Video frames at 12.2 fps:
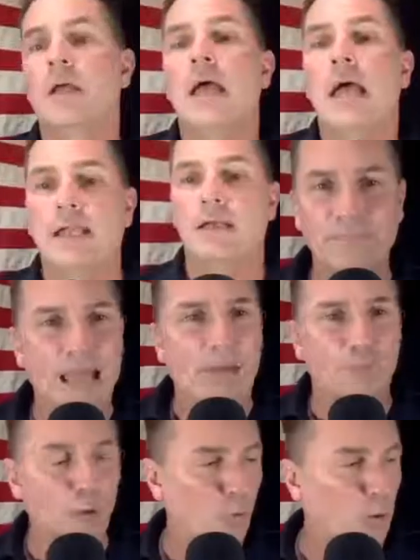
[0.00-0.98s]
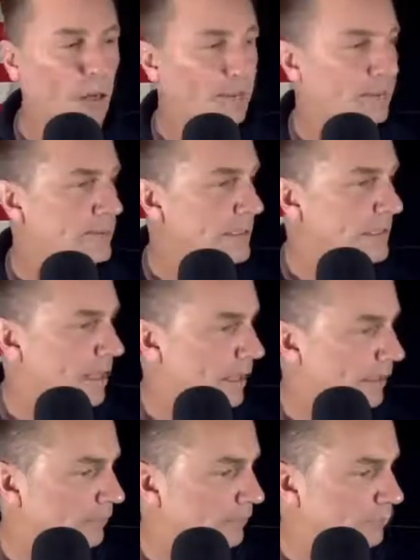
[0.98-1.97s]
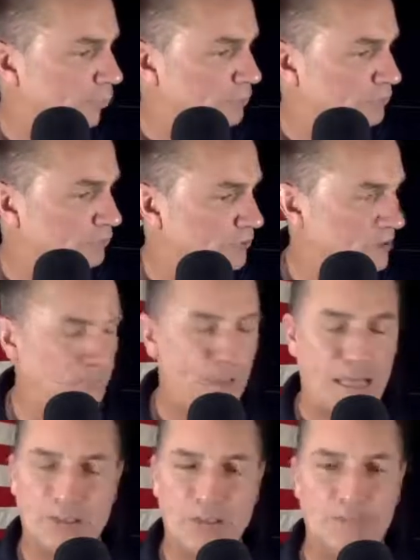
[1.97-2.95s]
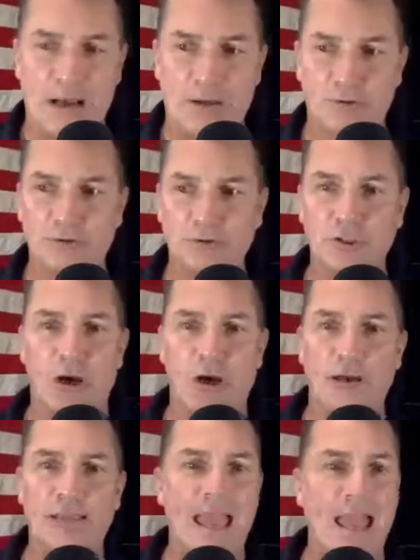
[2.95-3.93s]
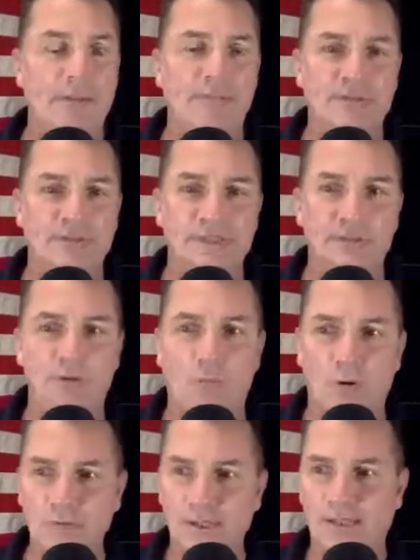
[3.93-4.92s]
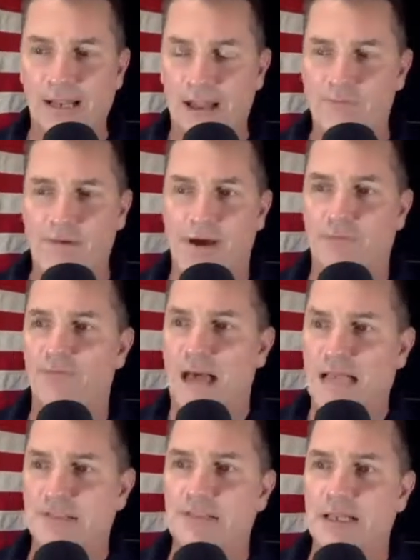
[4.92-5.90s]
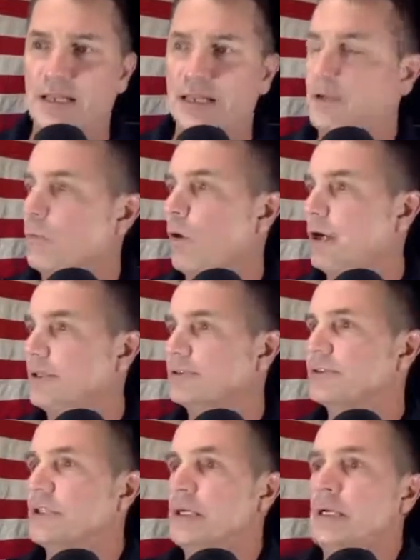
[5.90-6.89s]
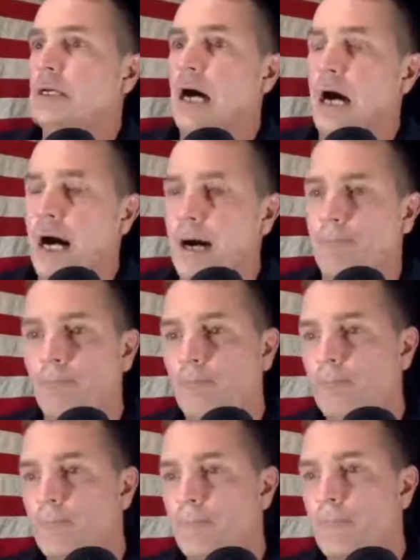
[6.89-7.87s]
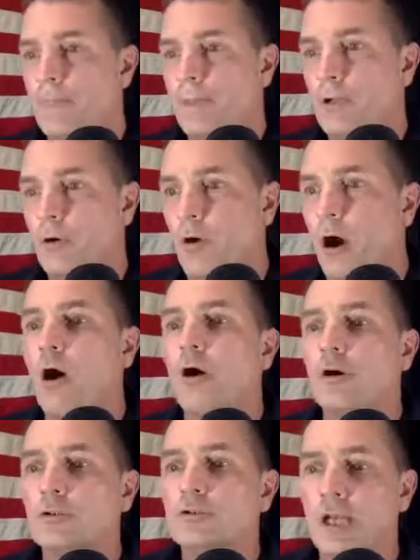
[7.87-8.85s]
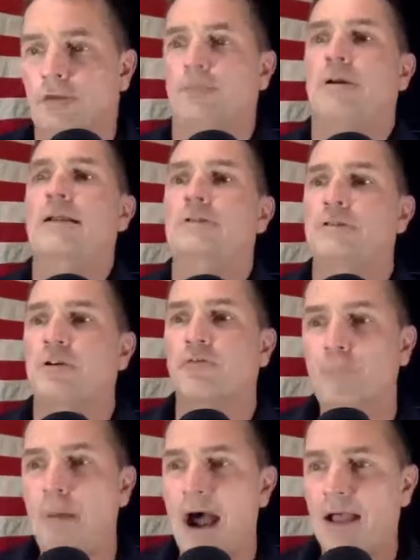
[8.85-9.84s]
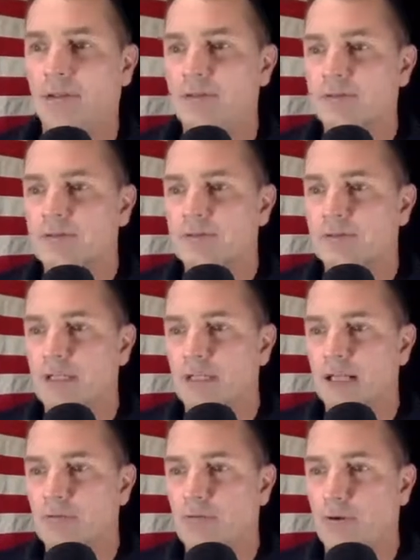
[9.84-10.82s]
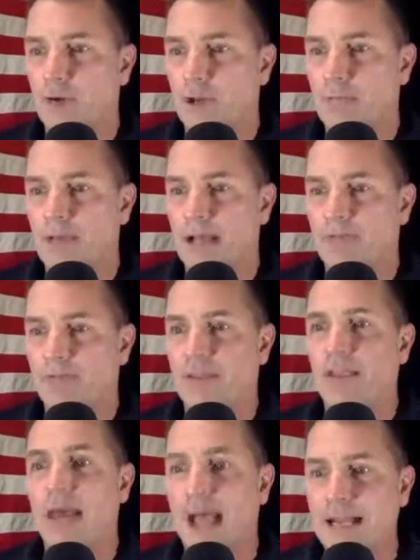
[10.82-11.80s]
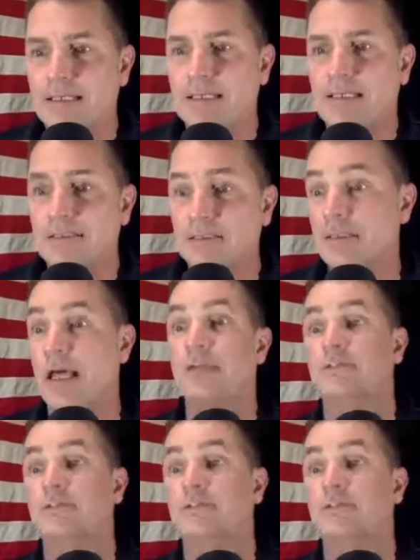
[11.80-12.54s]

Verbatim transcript: Hey, yeah, real quick, the uh, what you just mentioned about those young captains. The one thing that I found fascinating was um, you know, our generation of pilots that had grown up kind of in the 90s and then